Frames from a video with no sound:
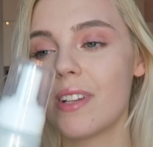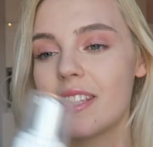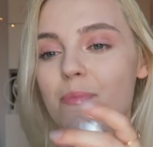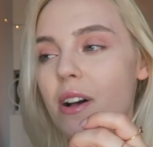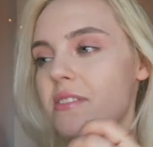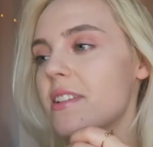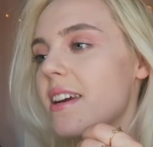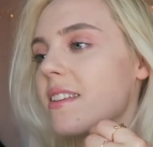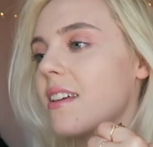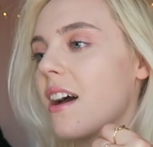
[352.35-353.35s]
It smells
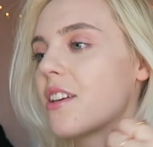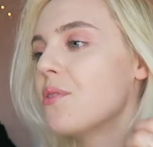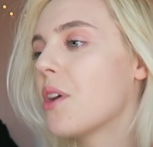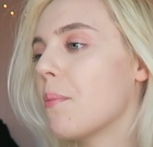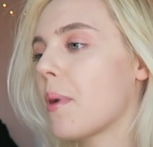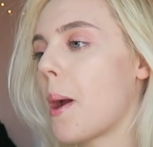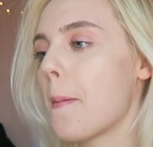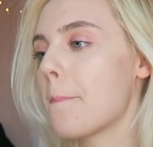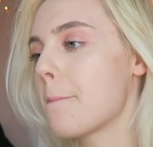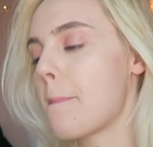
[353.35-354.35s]
like the
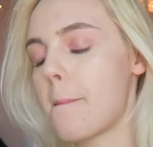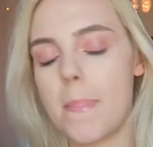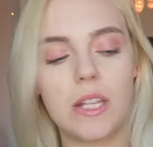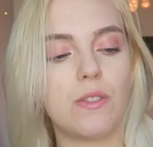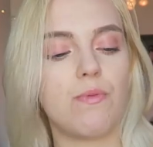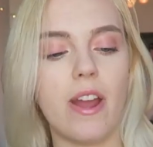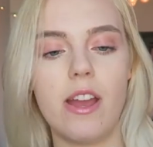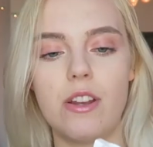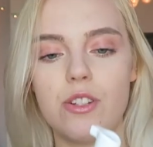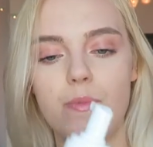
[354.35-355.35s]
cucumber
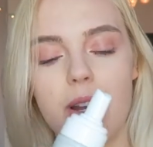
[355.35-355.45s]
spray I just